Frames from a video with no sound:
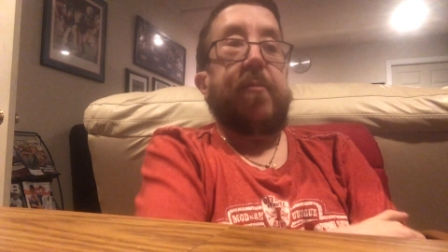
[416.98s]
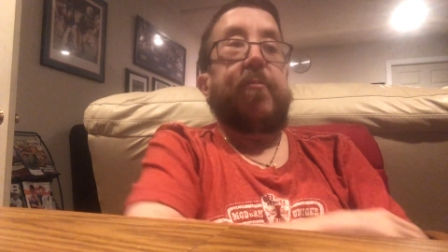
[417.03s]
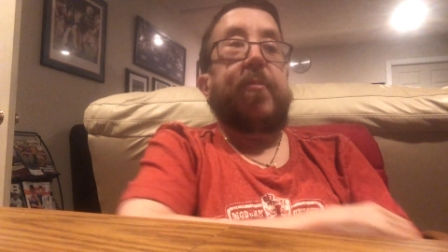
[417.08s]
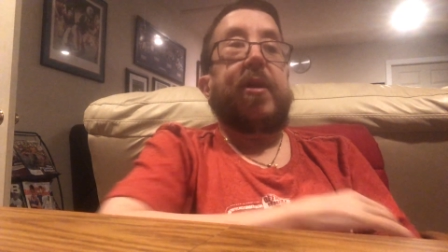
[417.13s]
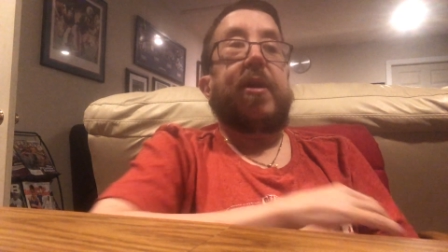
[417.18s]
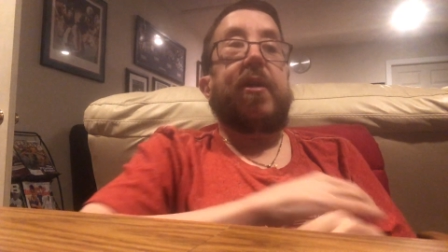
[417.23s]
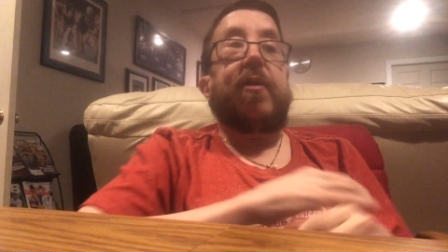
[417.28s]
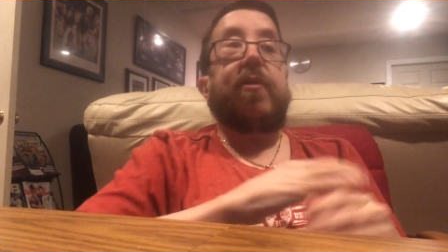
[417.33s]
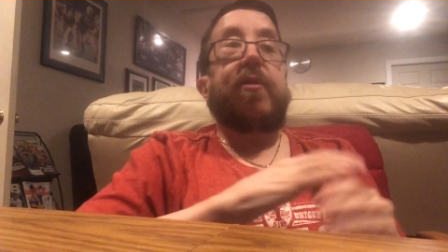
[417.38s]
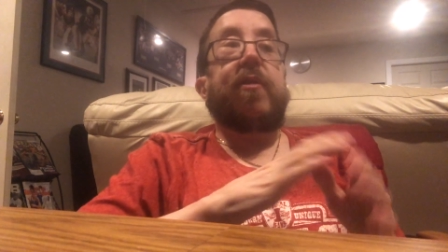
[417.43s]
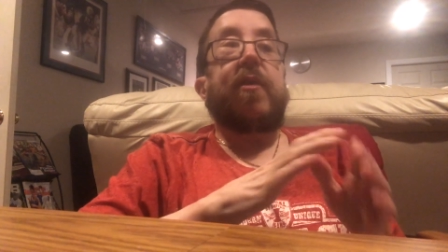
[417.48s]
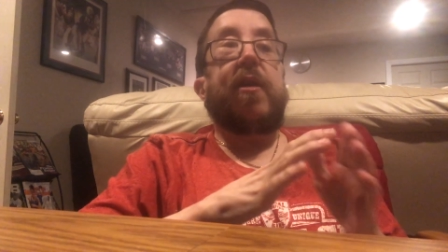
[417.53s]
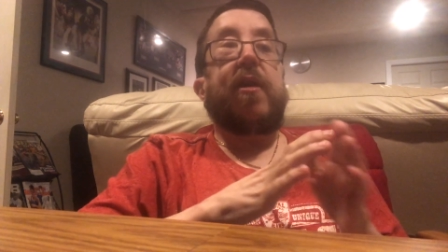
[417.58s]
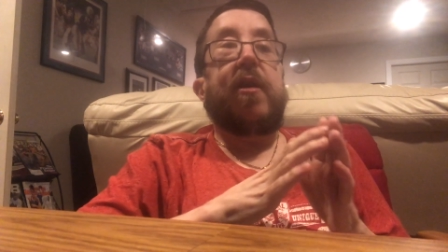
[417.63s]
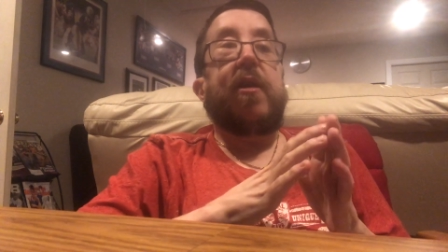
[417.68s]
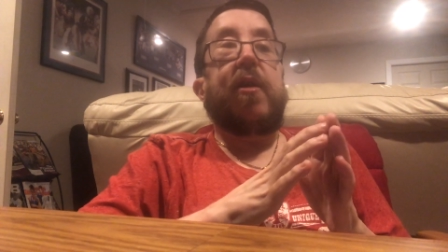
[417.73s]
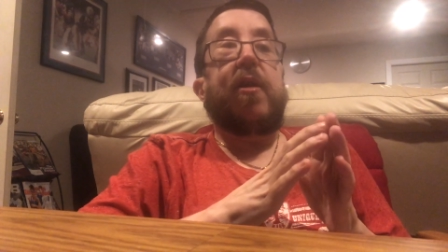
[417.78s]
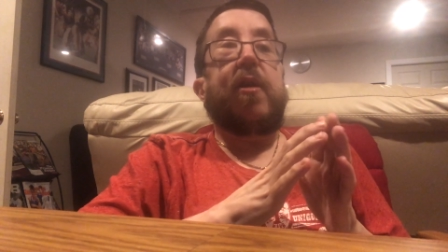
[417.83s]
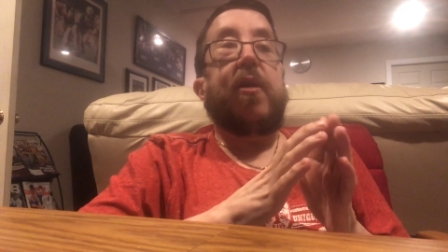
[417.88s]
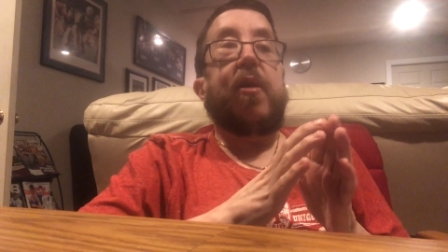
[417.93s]
Because
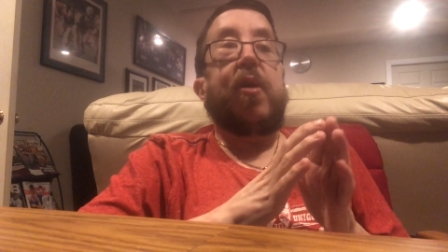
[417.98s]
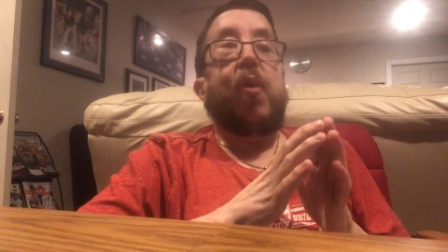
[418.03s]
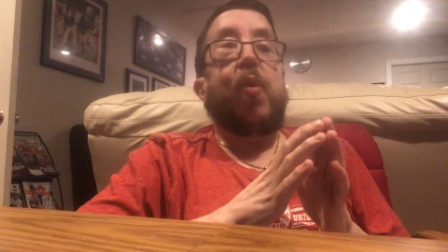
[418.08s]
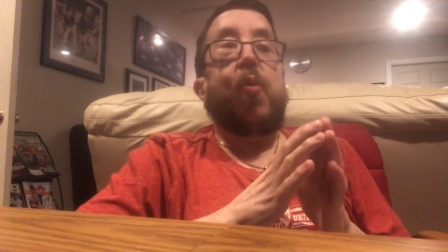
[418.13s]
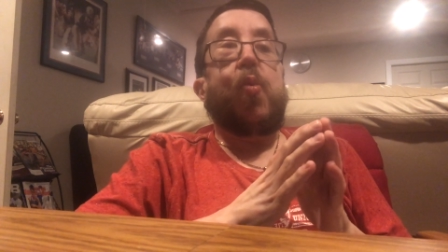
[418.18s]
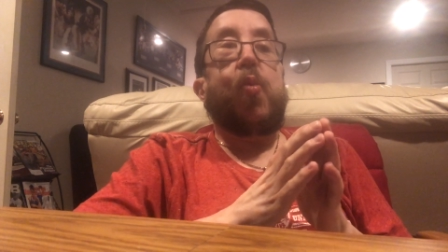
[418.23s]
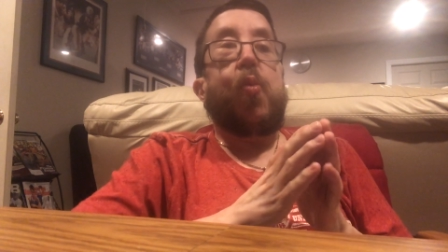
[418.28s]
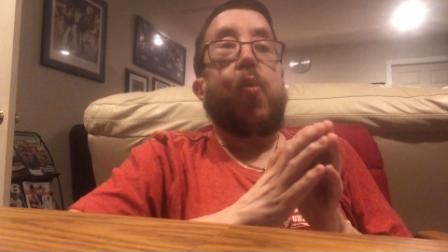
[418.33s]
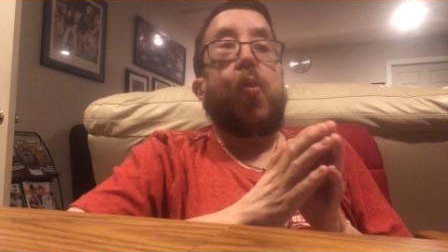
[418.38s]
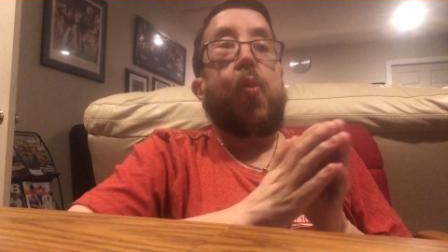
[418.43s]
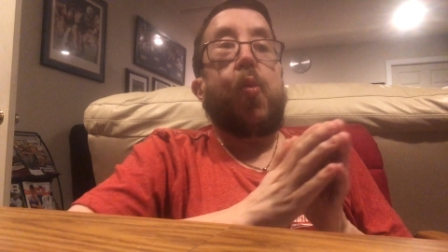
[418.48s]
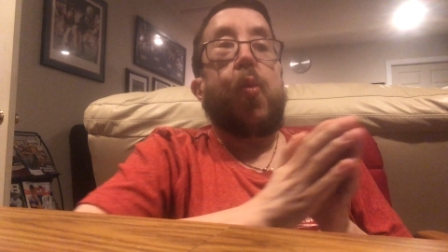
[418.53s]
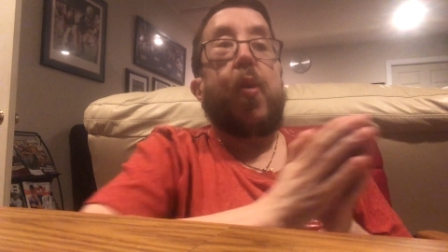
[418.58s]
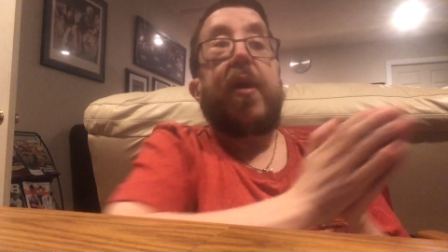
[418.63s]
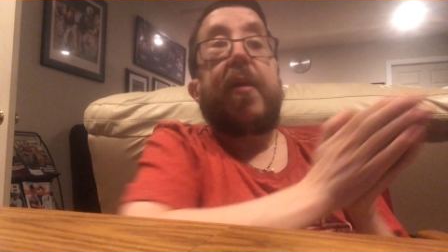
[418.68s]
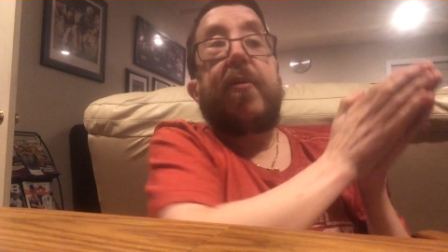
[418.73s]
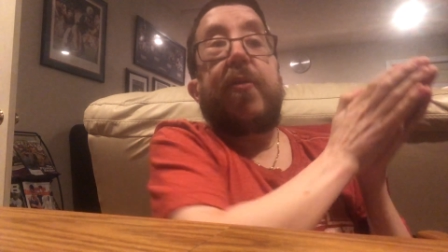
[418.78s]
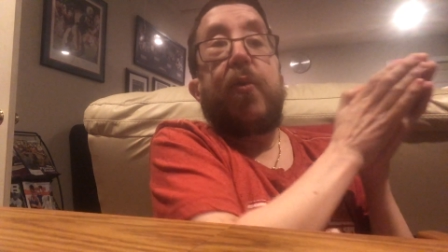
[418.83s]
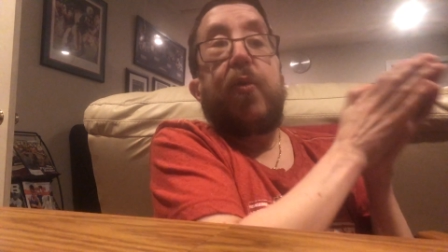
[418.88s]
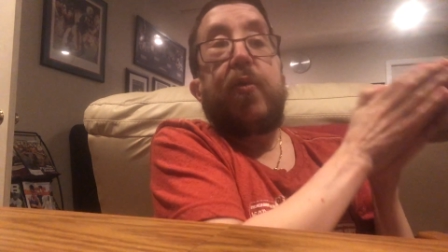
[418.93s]

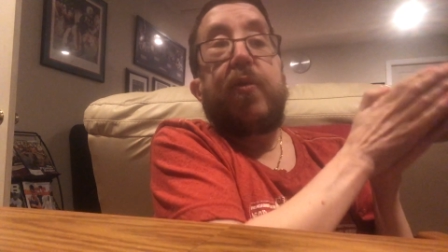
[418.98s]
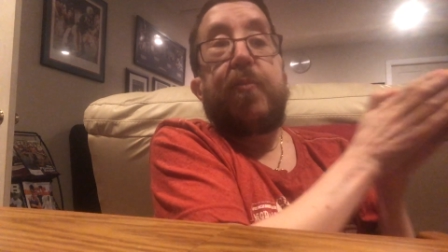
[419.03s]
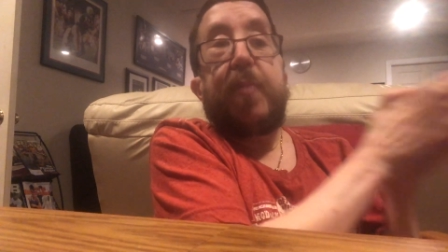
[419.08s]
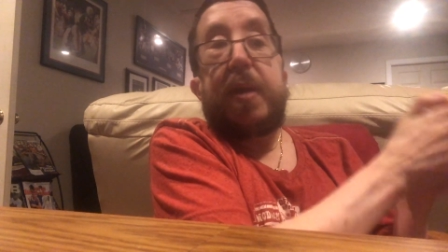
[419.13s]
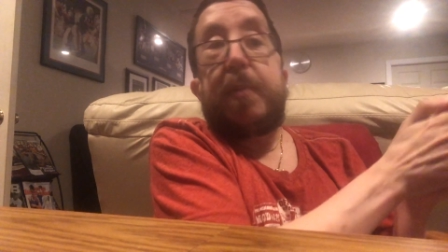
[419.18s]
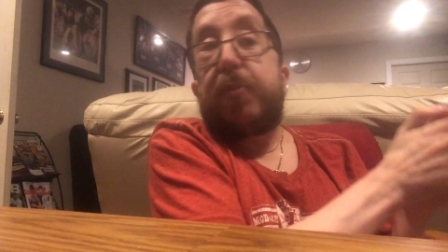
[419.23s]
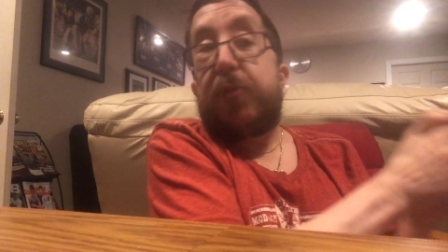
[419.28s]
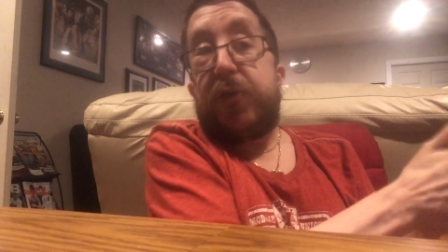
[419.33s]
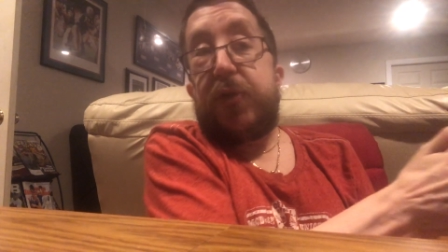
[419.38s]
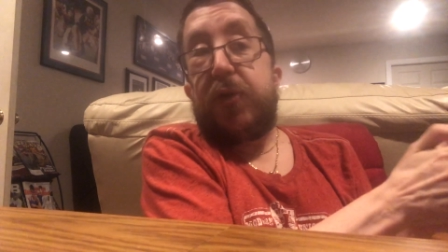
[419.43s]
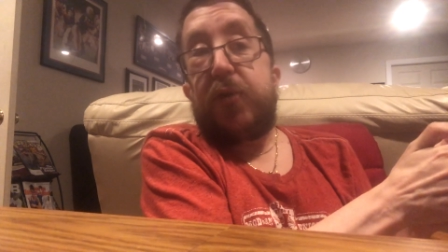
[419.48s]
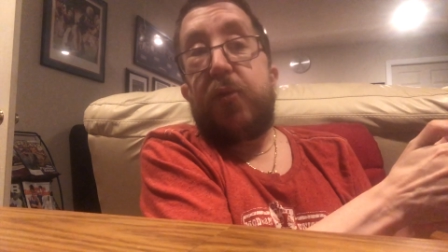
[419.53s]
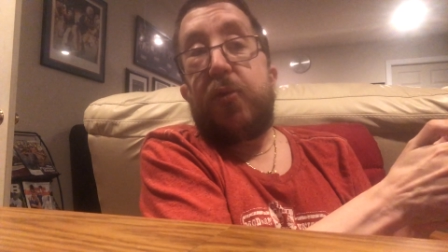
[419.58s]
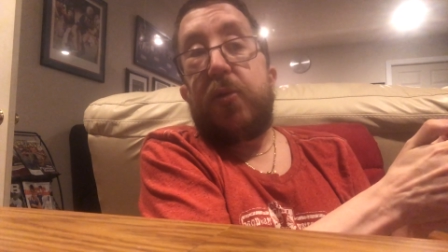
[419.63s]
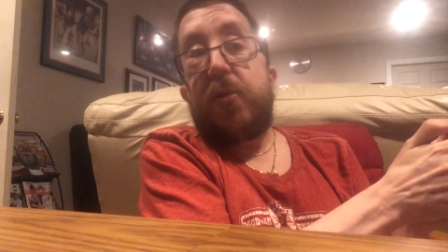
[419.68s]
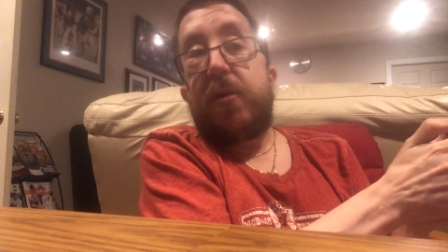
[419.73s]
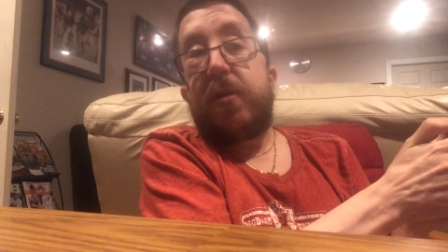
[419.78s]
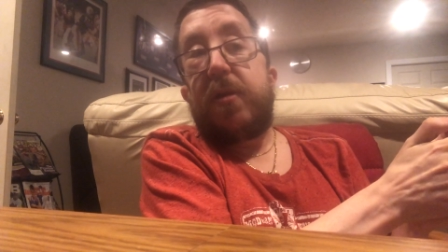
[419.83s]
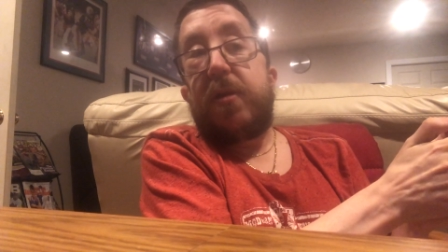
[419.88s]
what those people do,